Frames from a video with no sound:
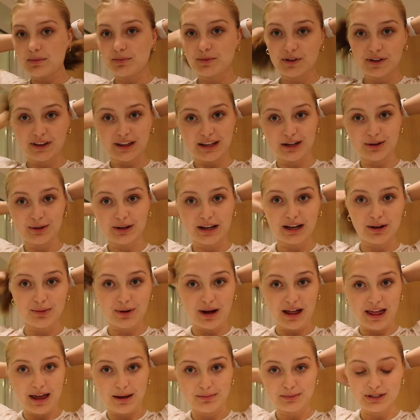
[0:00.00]
up really quick
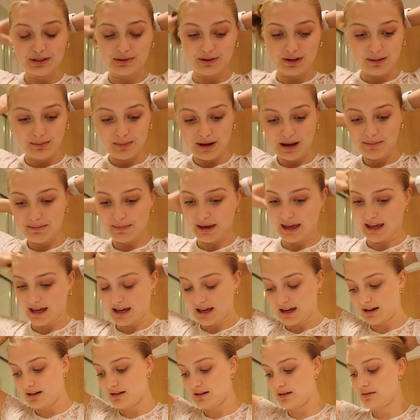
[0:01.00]
while I'm doing my
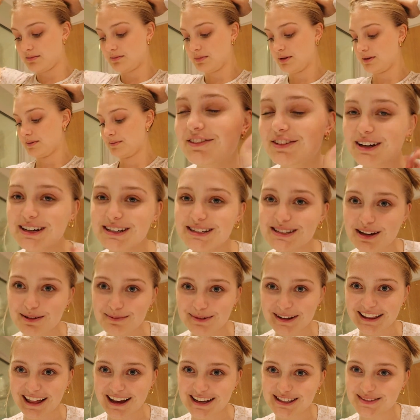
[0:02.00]
makeup. If you guys saw
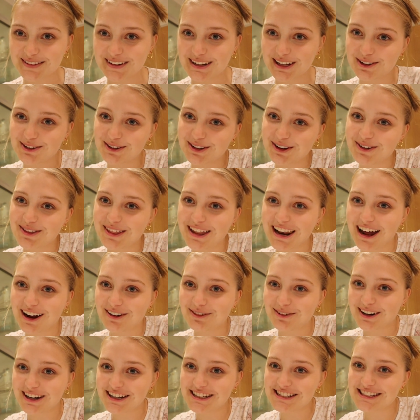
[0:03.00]
my last video, you know that I
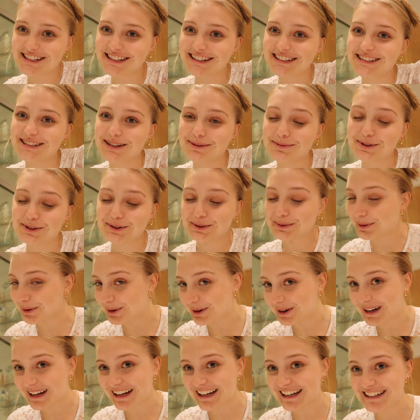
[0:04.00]
rushed some
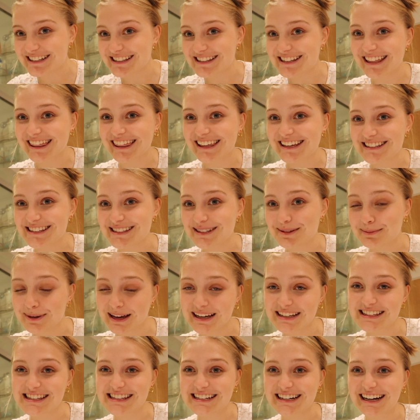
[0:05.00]
sororities this
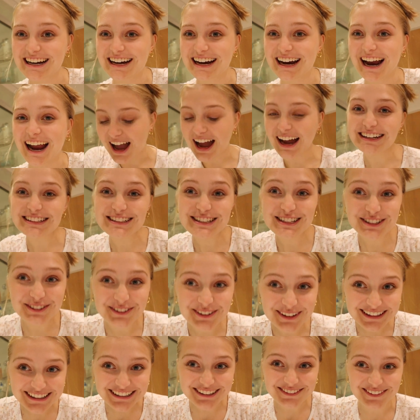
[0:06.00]
semester. I
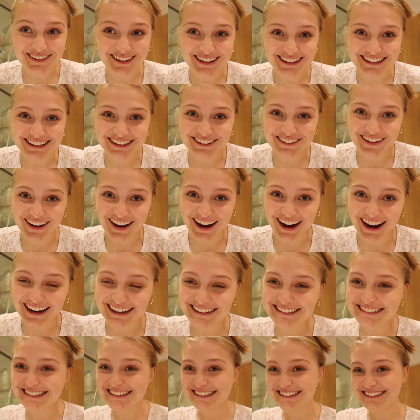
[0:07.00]
joined one, you
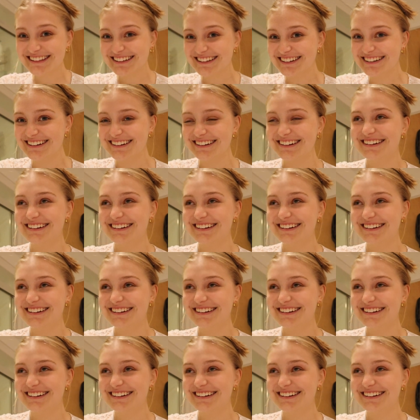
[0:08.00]
guys.